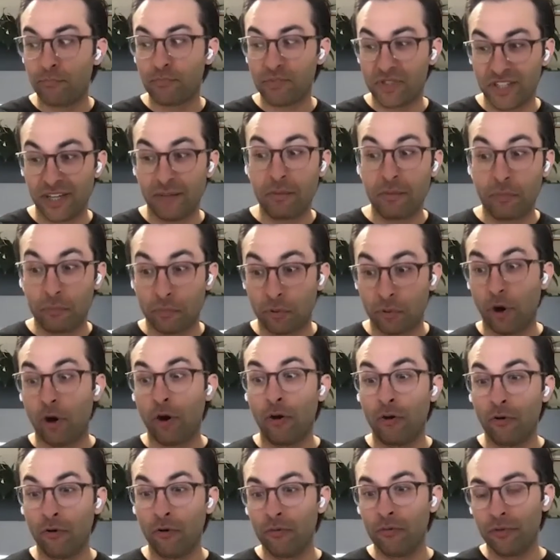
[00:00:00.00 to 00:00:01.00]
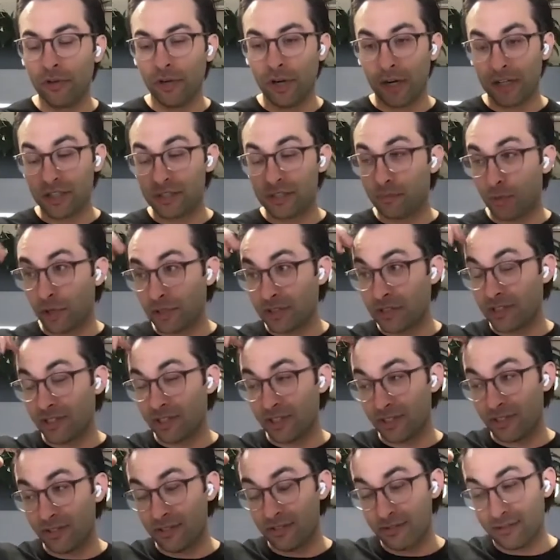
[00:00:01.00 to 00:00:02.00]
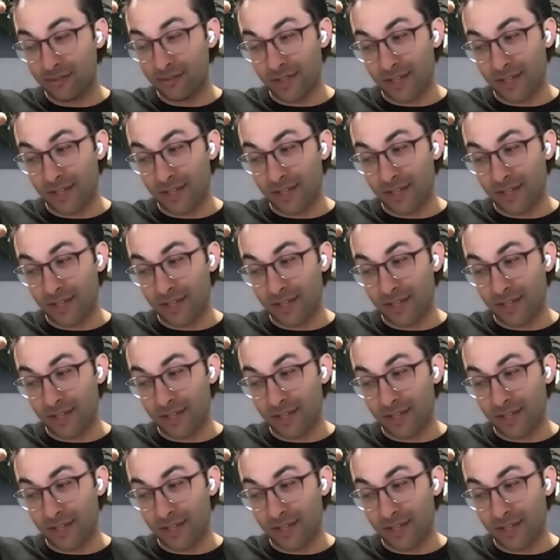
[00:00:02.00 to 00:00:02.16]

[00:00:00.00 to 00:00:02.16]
semi-pro, sponsored.